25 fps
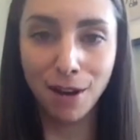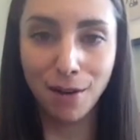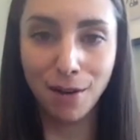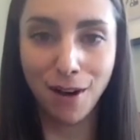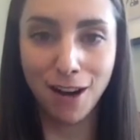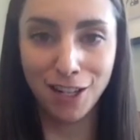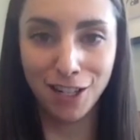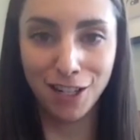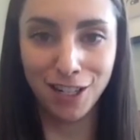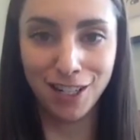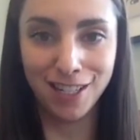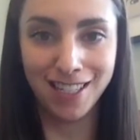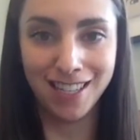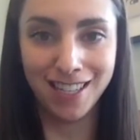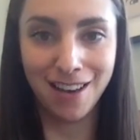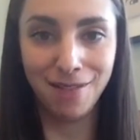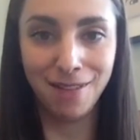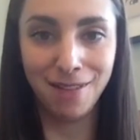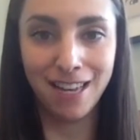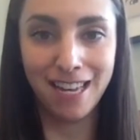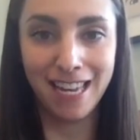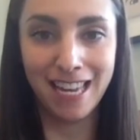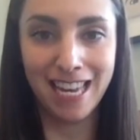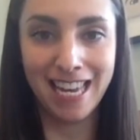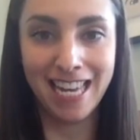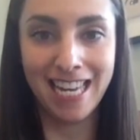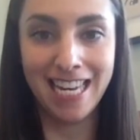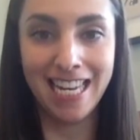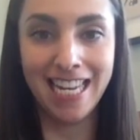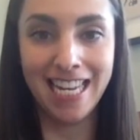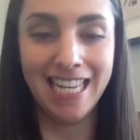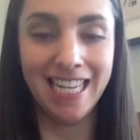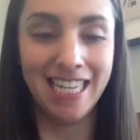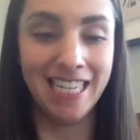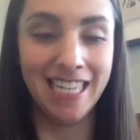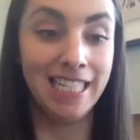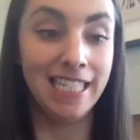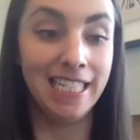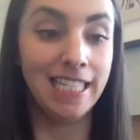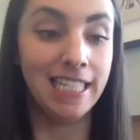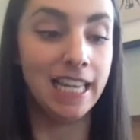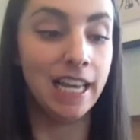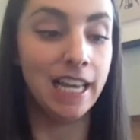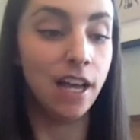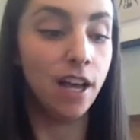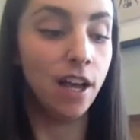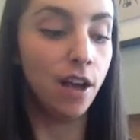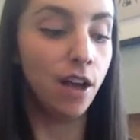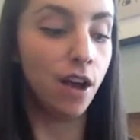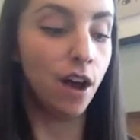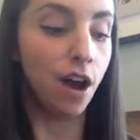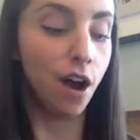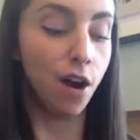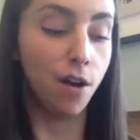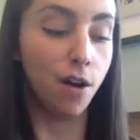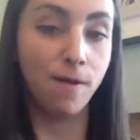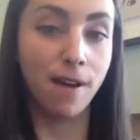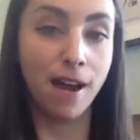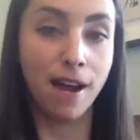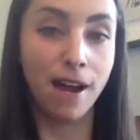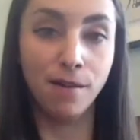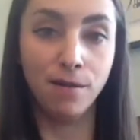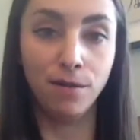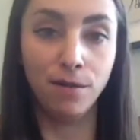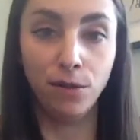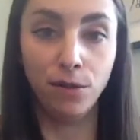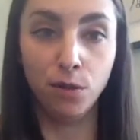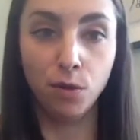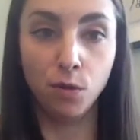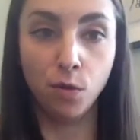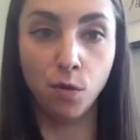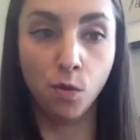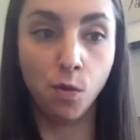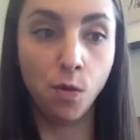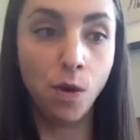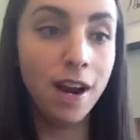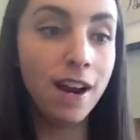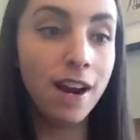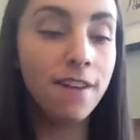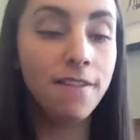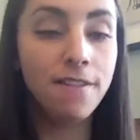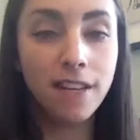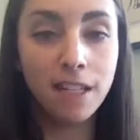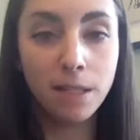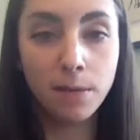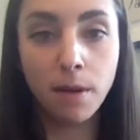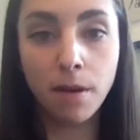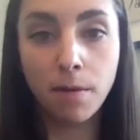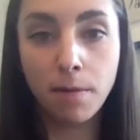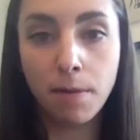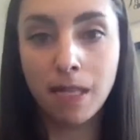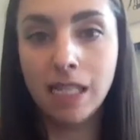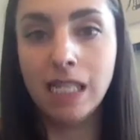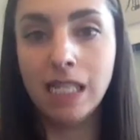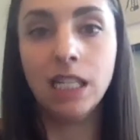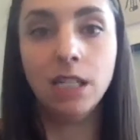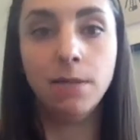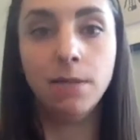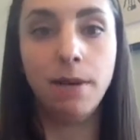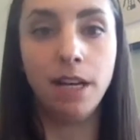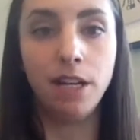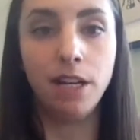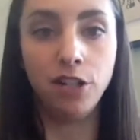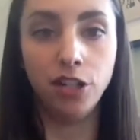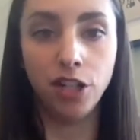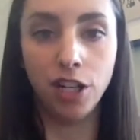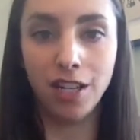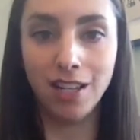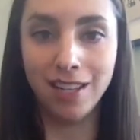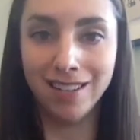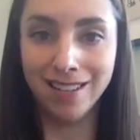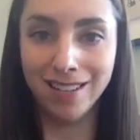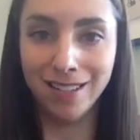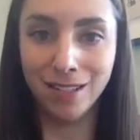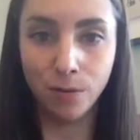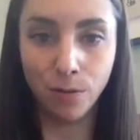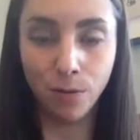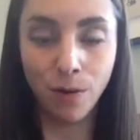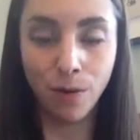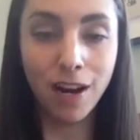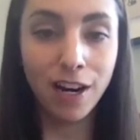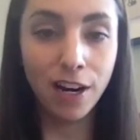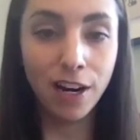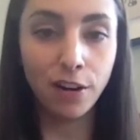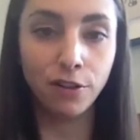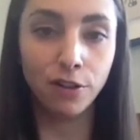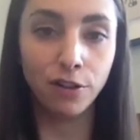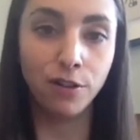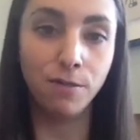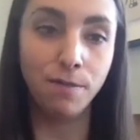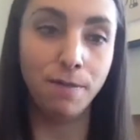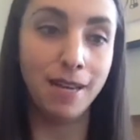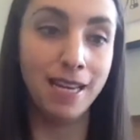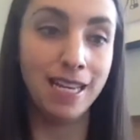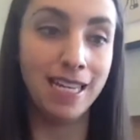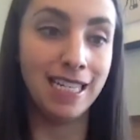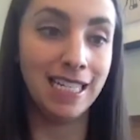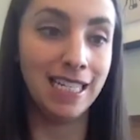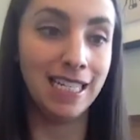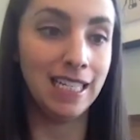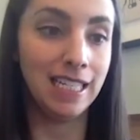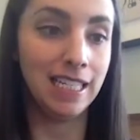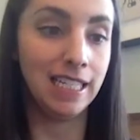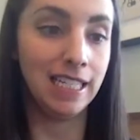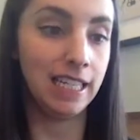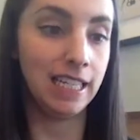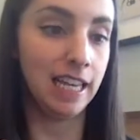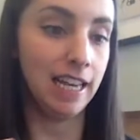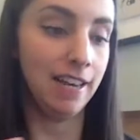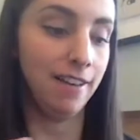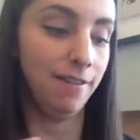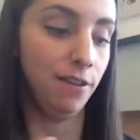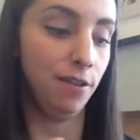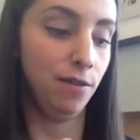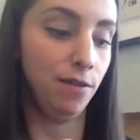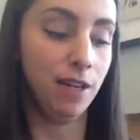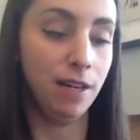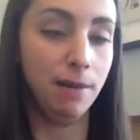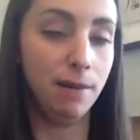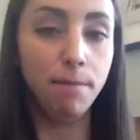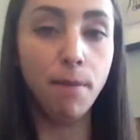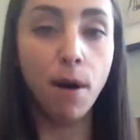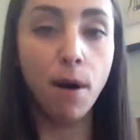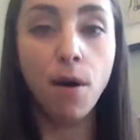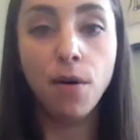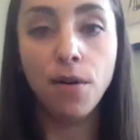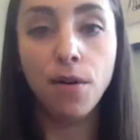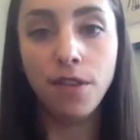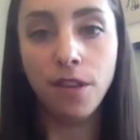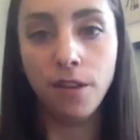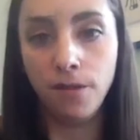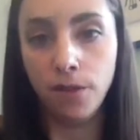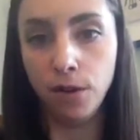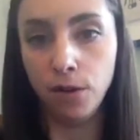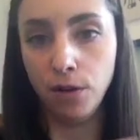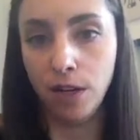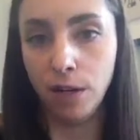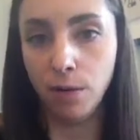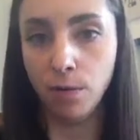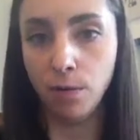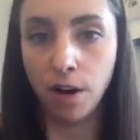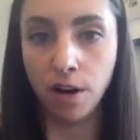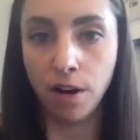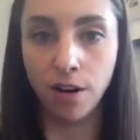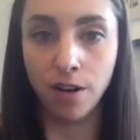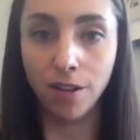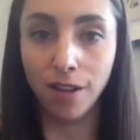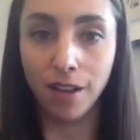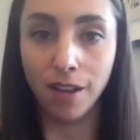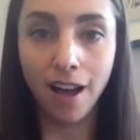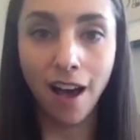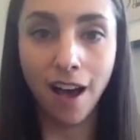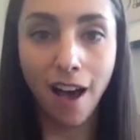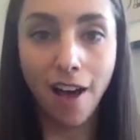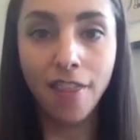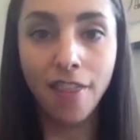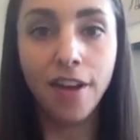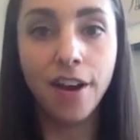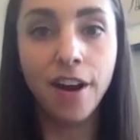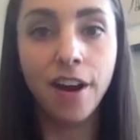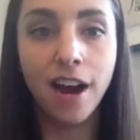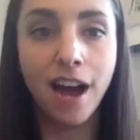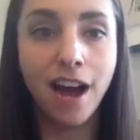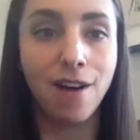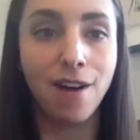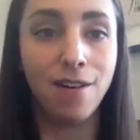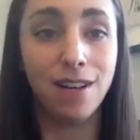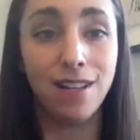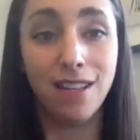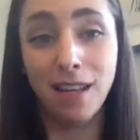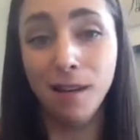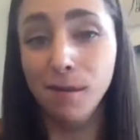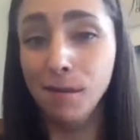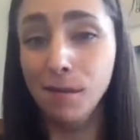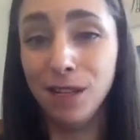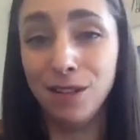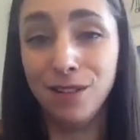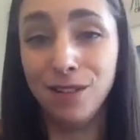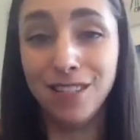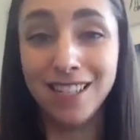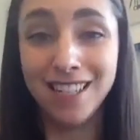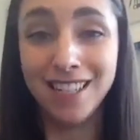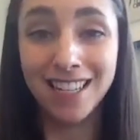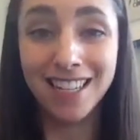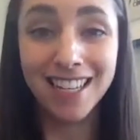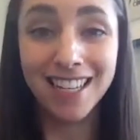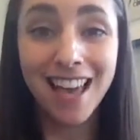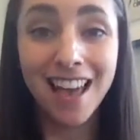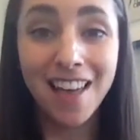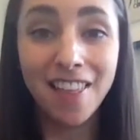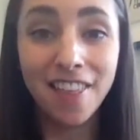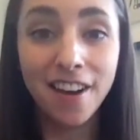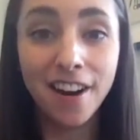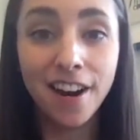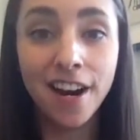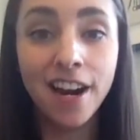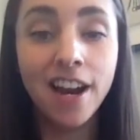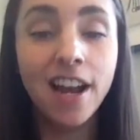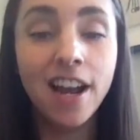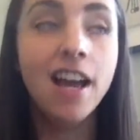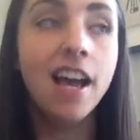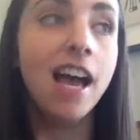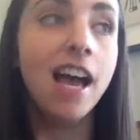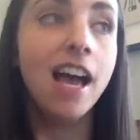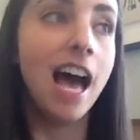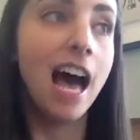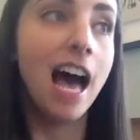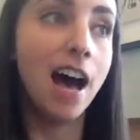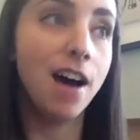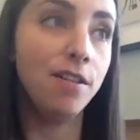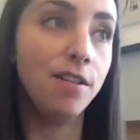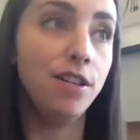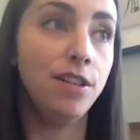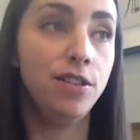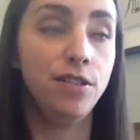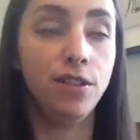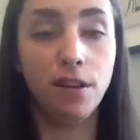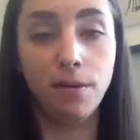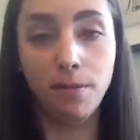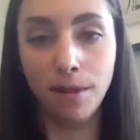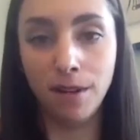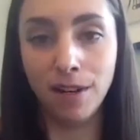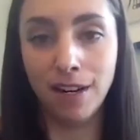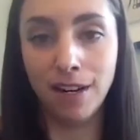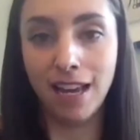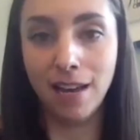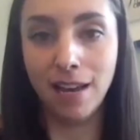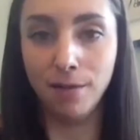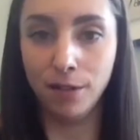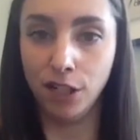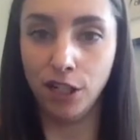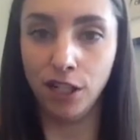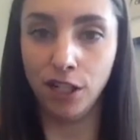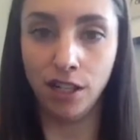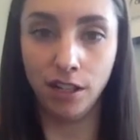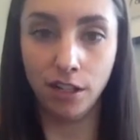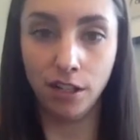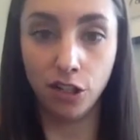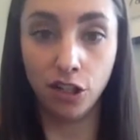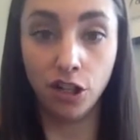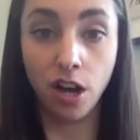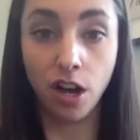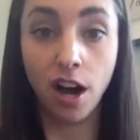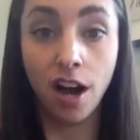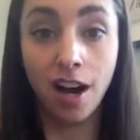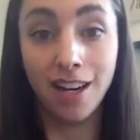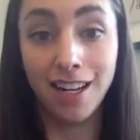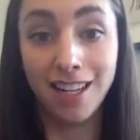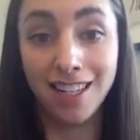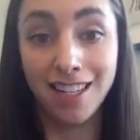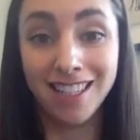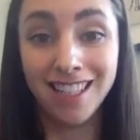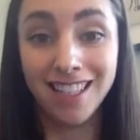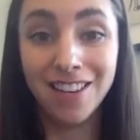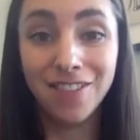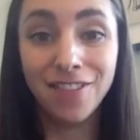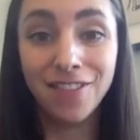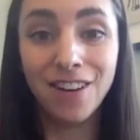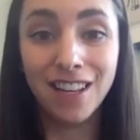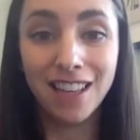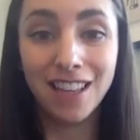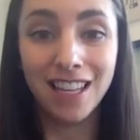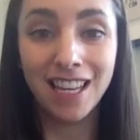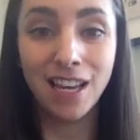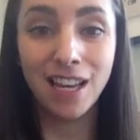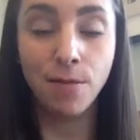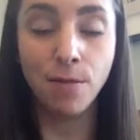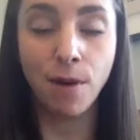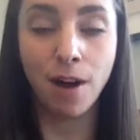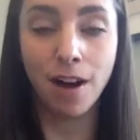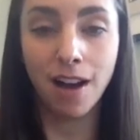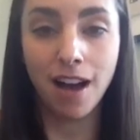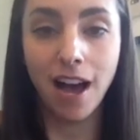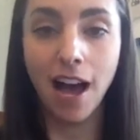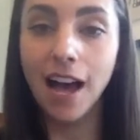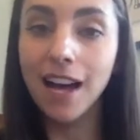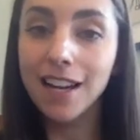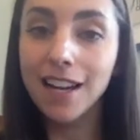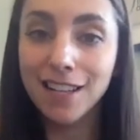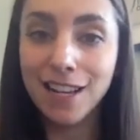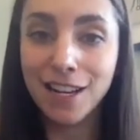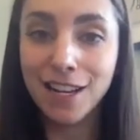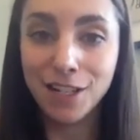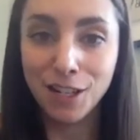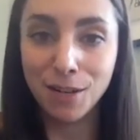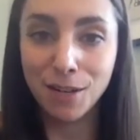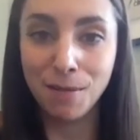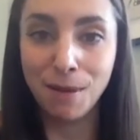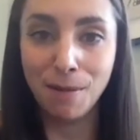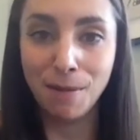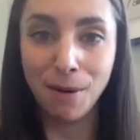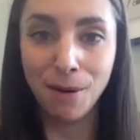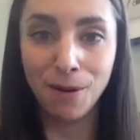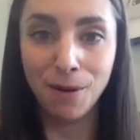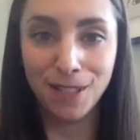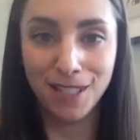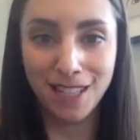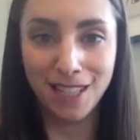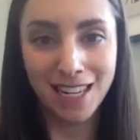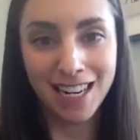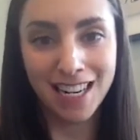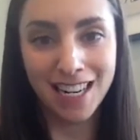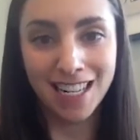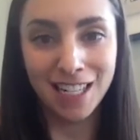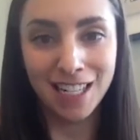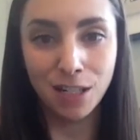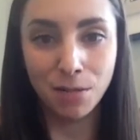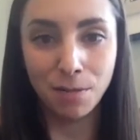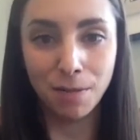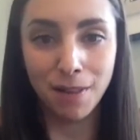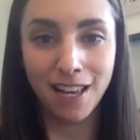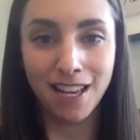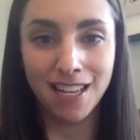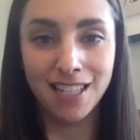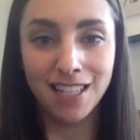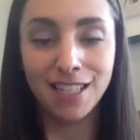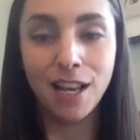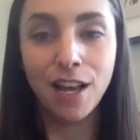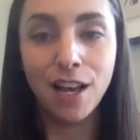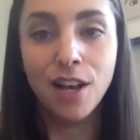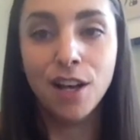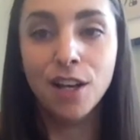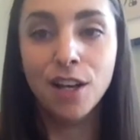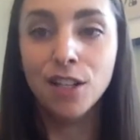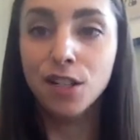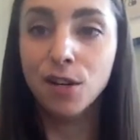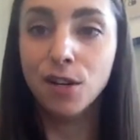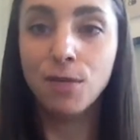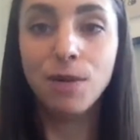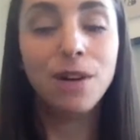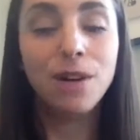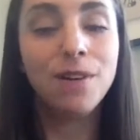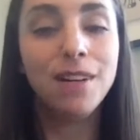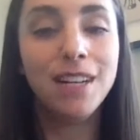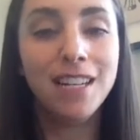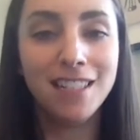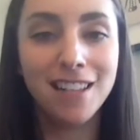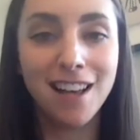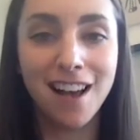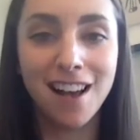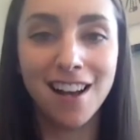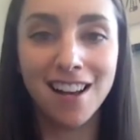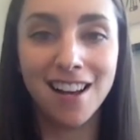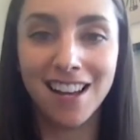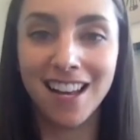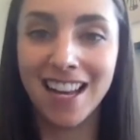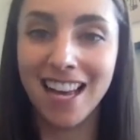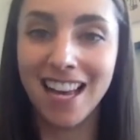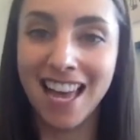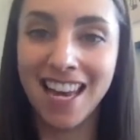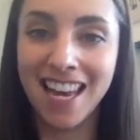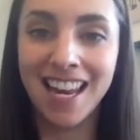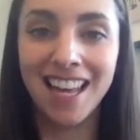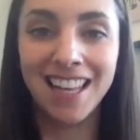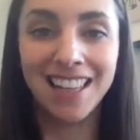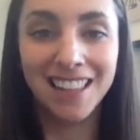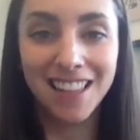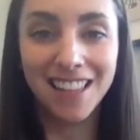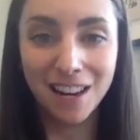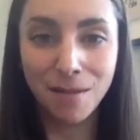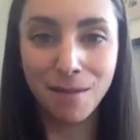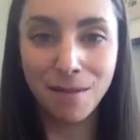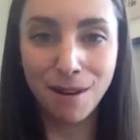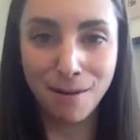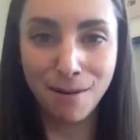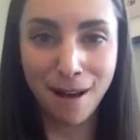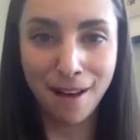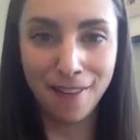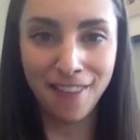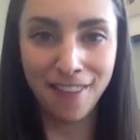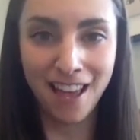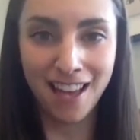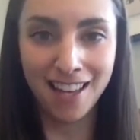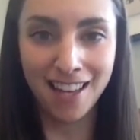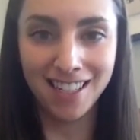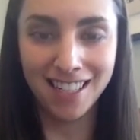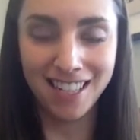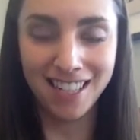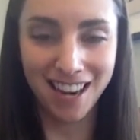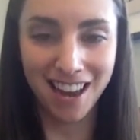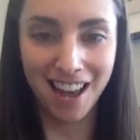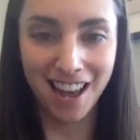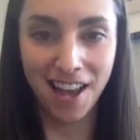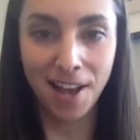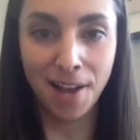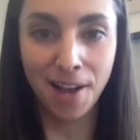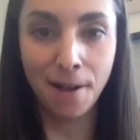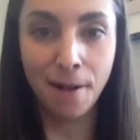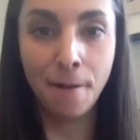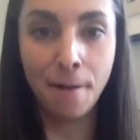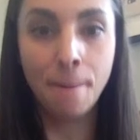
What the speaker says: questions that we get is around what a Facebook business page is, what a group is, if you need both, if you need one or the other, how can they be used together, how do you communicate with each audience differently, what content should be posted in each place. So we're going to talk again a little bit about that today.